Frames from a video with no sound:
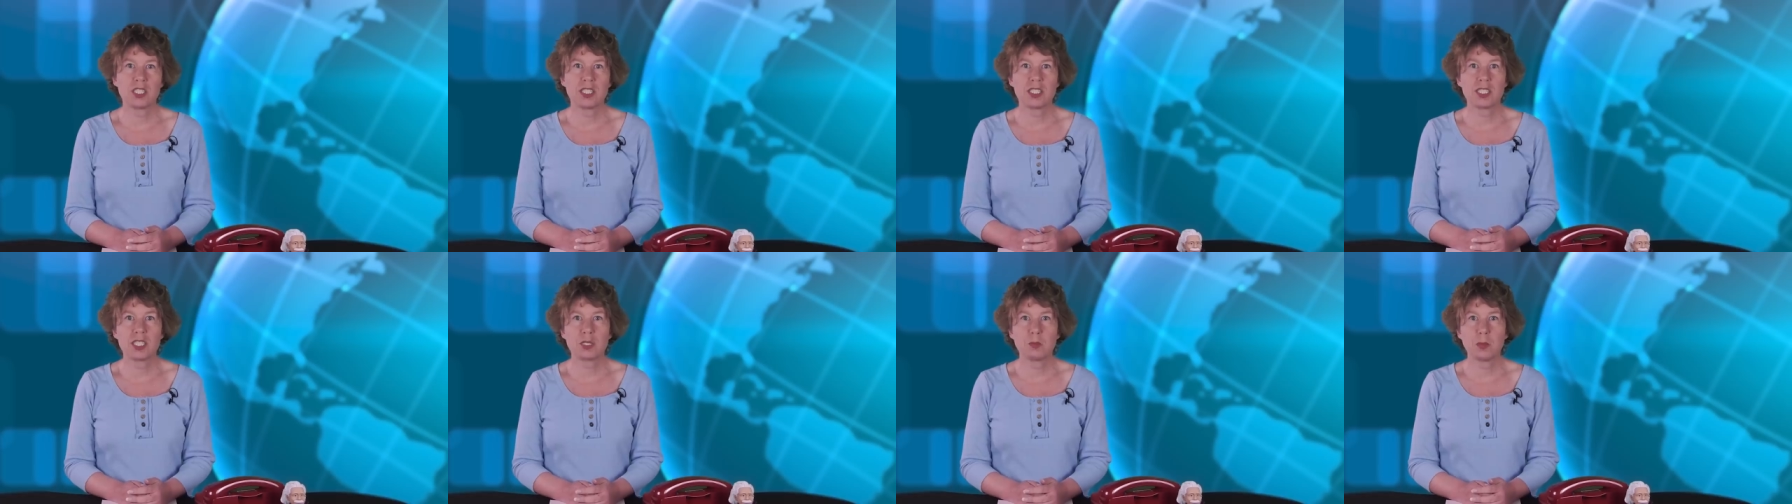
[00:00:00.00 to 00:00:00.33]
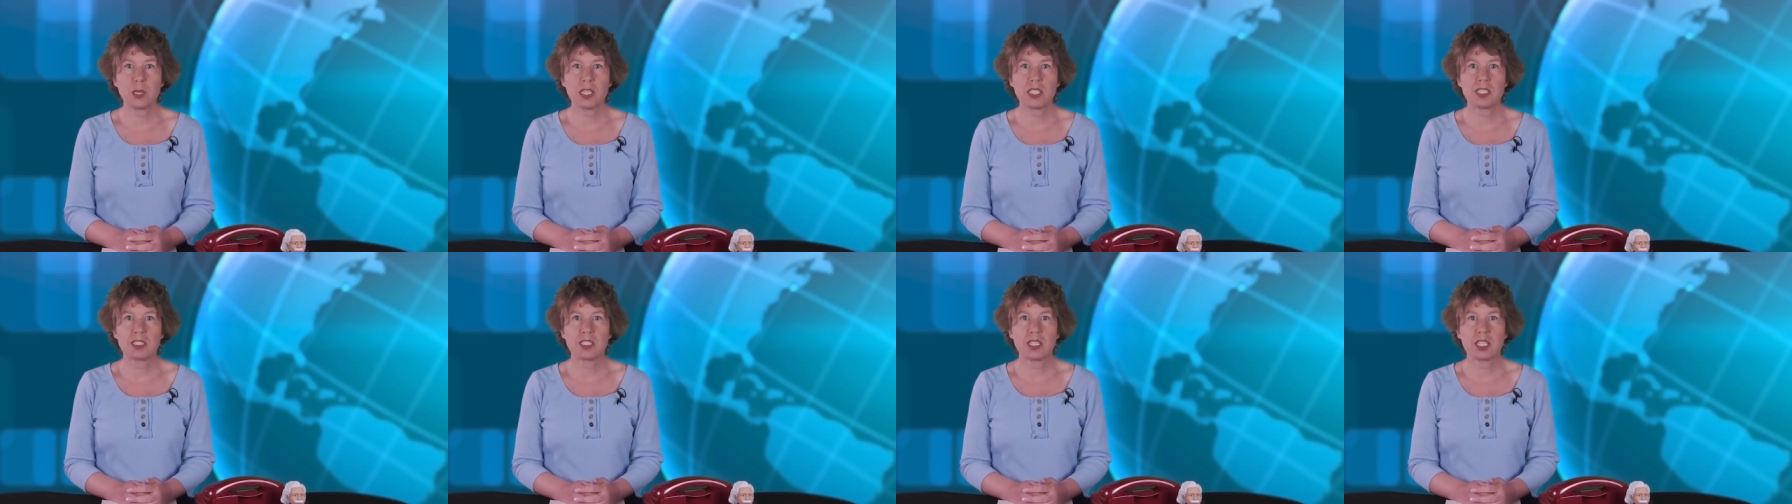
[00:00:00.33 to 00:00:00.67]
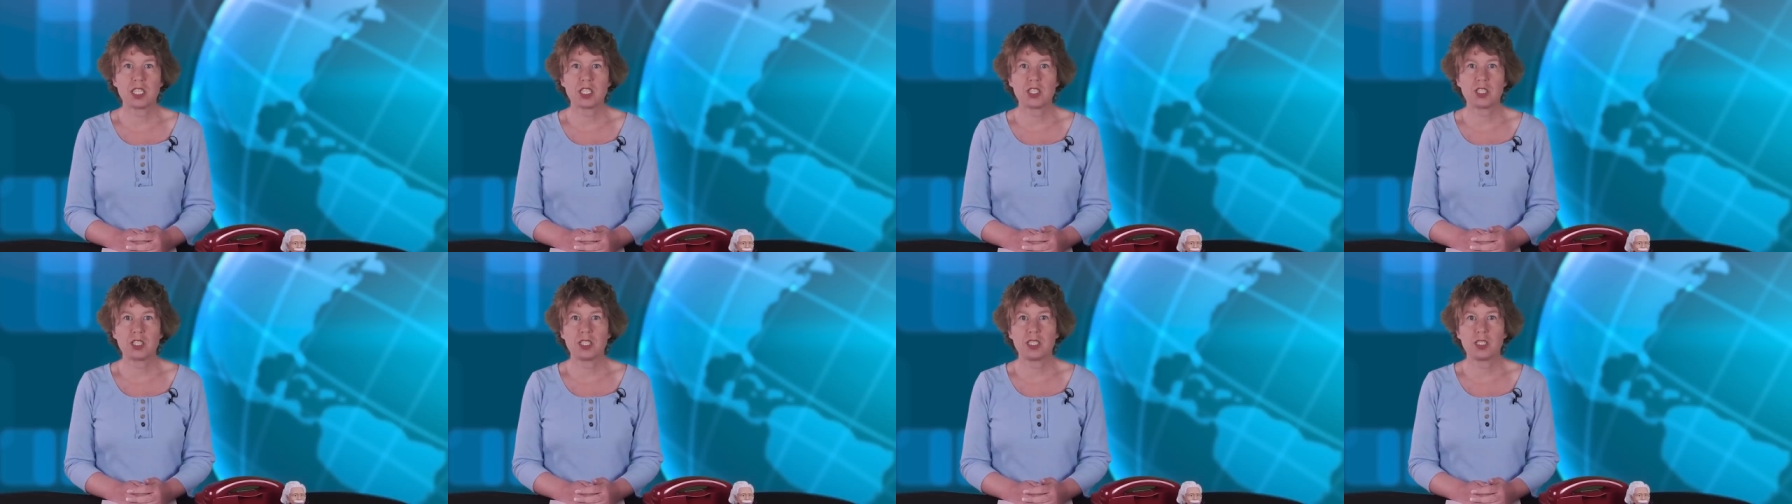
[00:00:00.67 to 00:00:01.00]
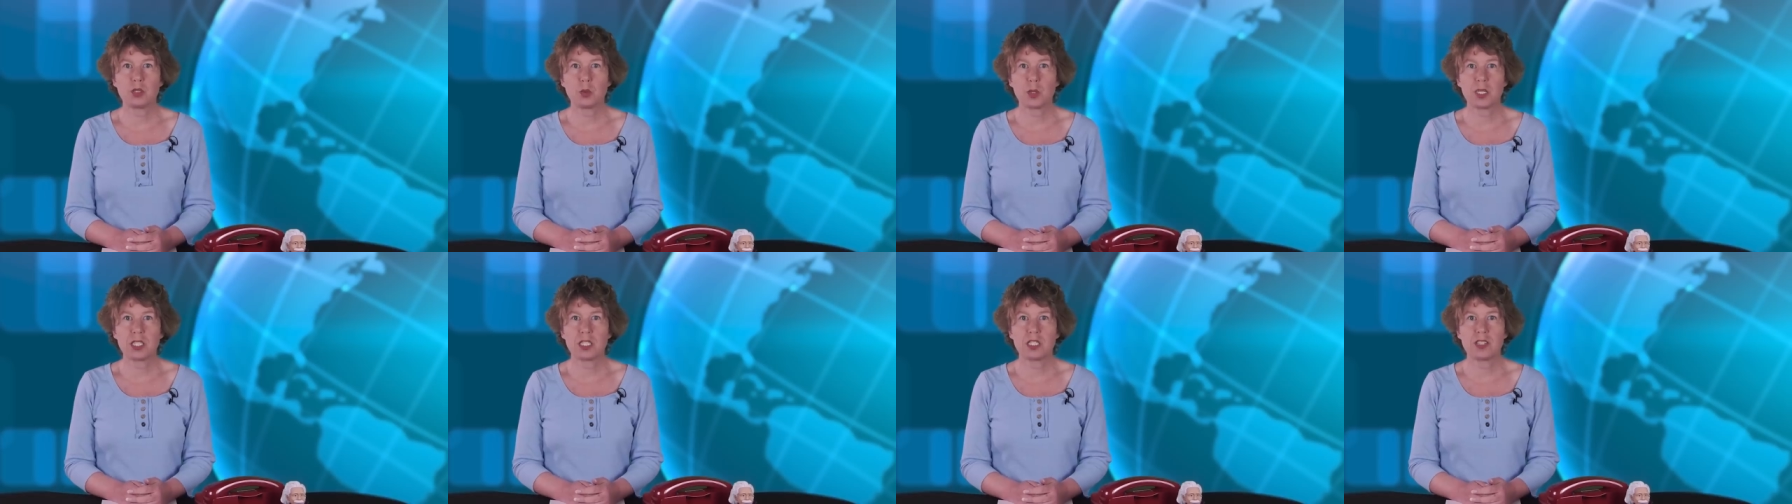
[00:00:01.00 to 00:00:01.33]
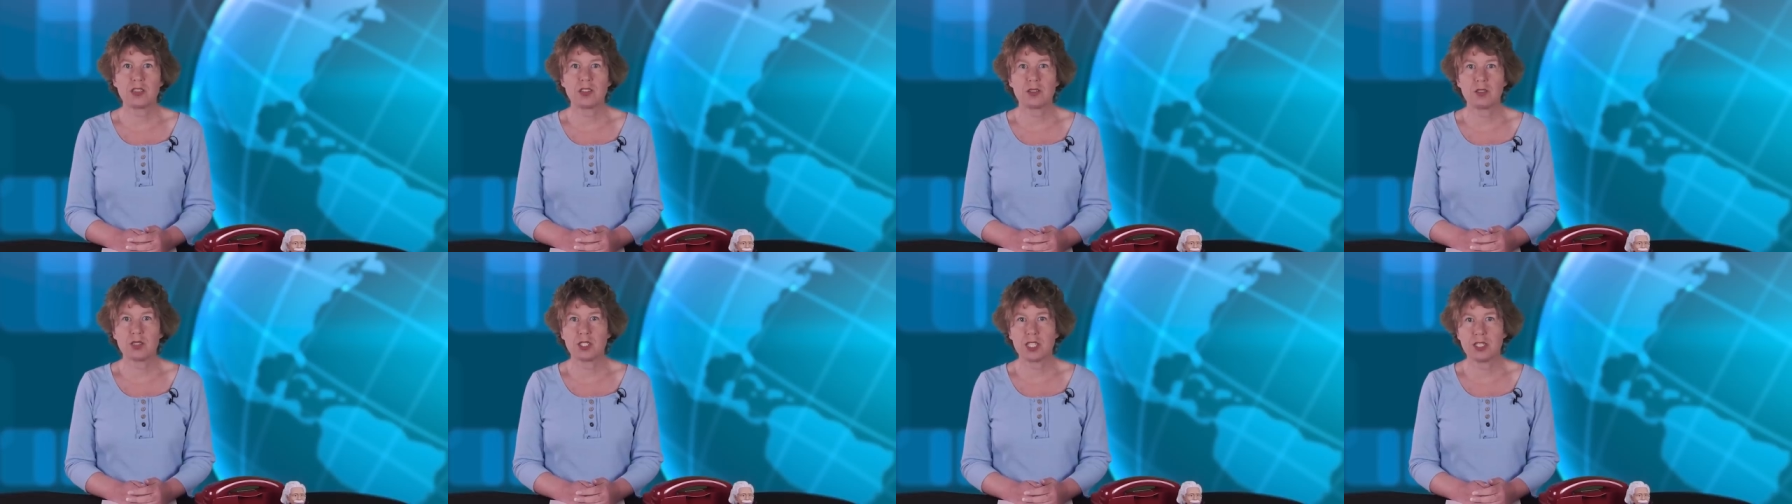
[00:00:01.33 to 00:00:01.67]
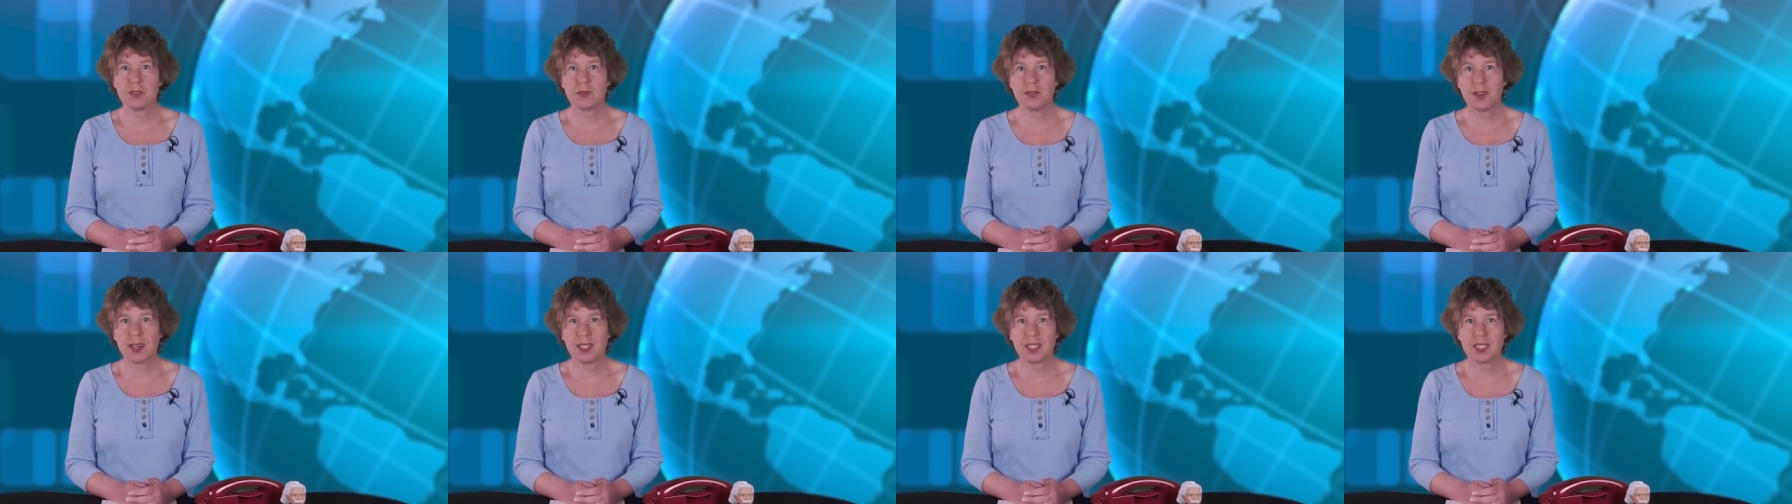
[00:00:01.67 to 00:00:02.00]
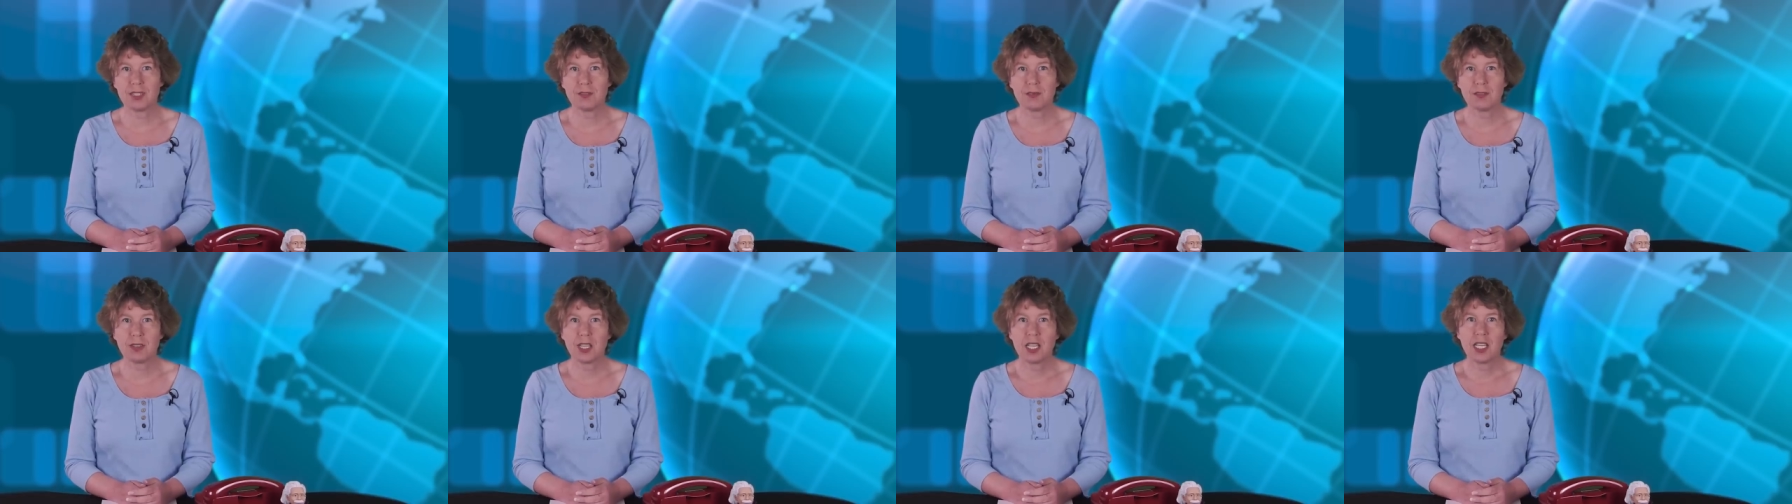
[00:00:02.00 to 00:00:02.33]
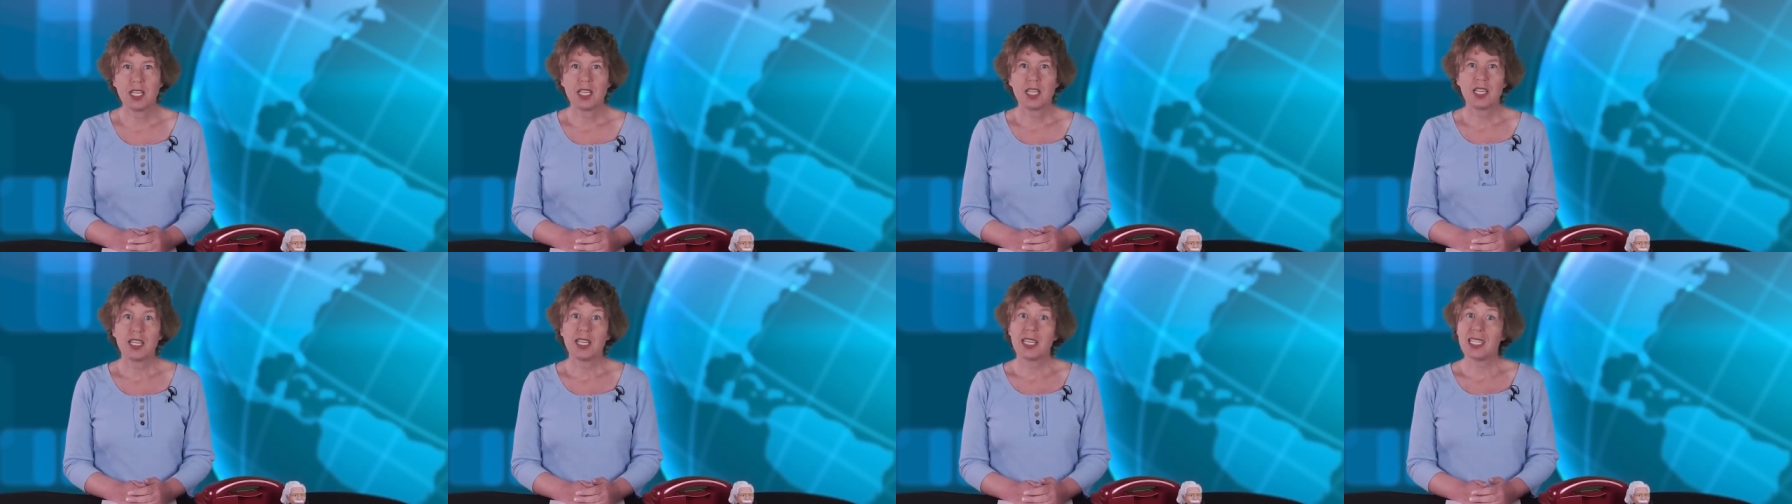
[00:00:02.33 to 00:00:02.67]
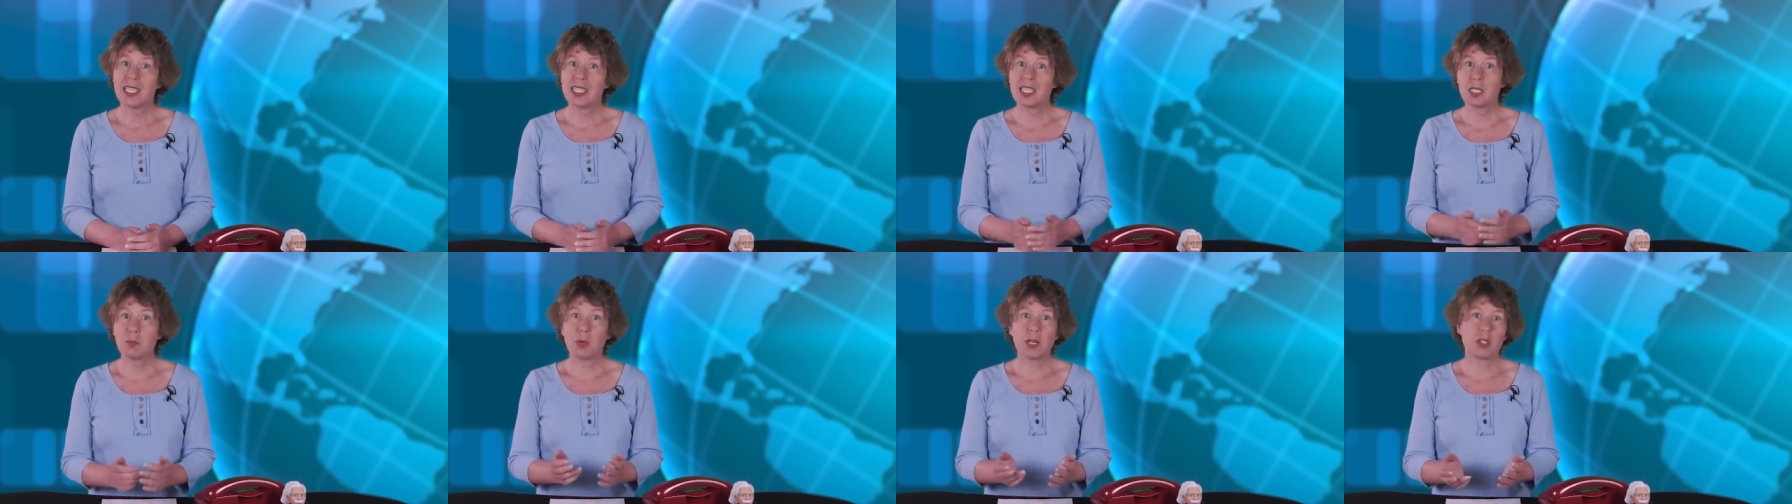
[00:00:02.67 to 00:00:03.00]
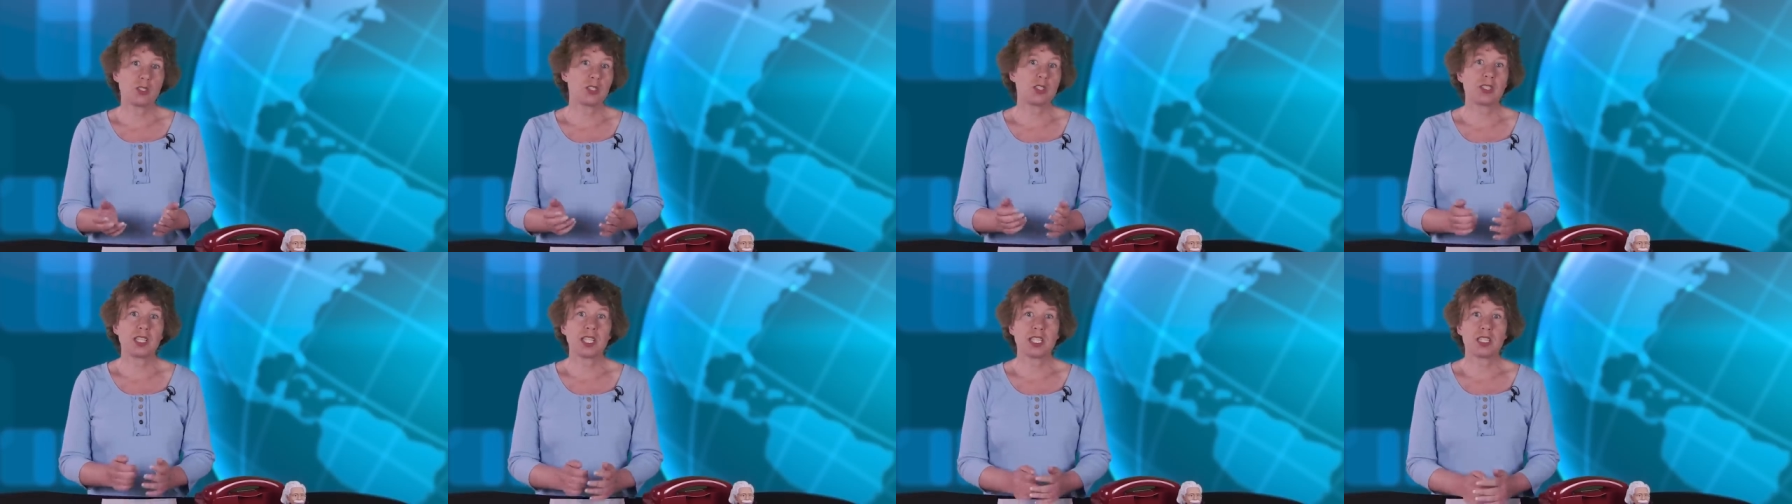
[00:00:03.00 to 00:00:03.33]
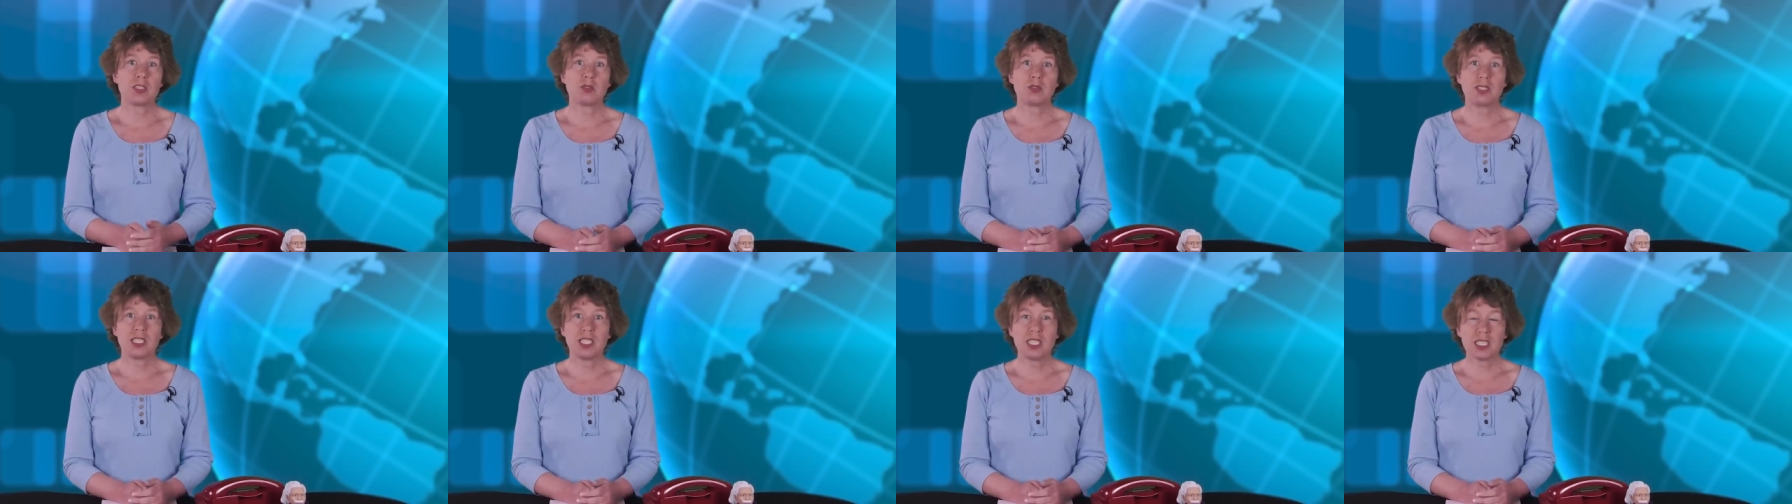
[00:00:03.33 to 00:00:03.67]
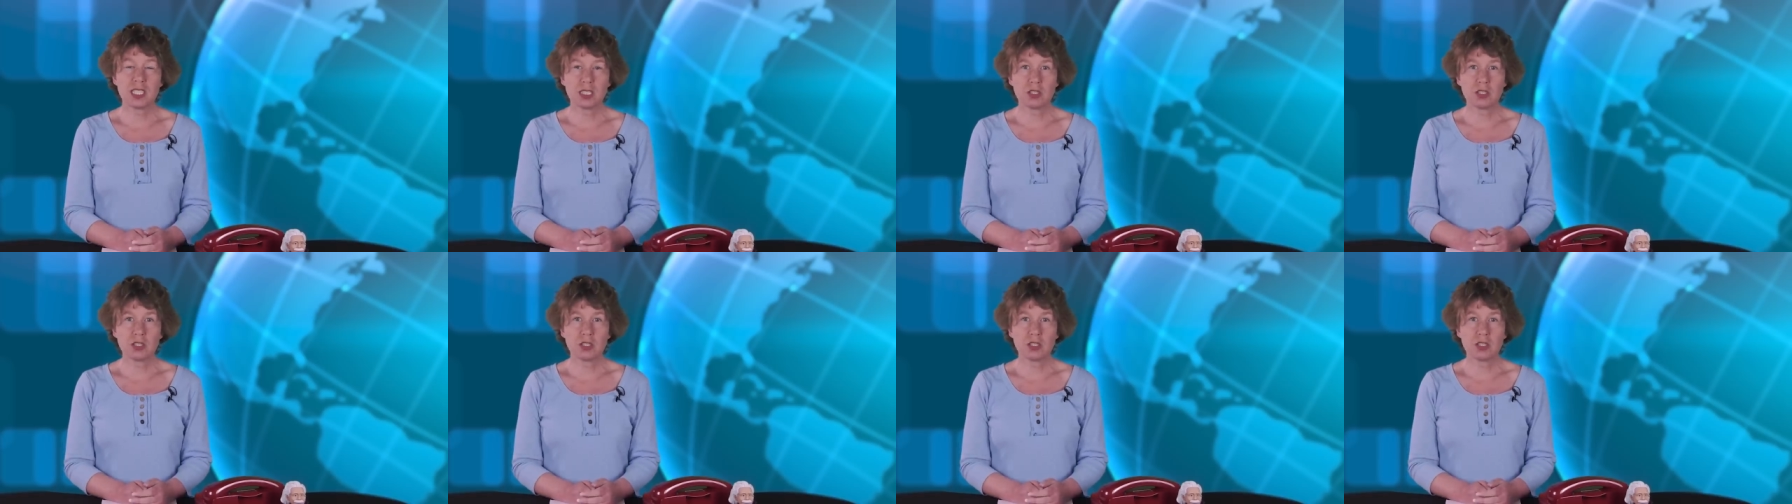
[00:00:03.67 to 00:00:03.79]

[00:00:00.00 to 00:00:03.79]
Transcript: its space station in 2035. It's about to get really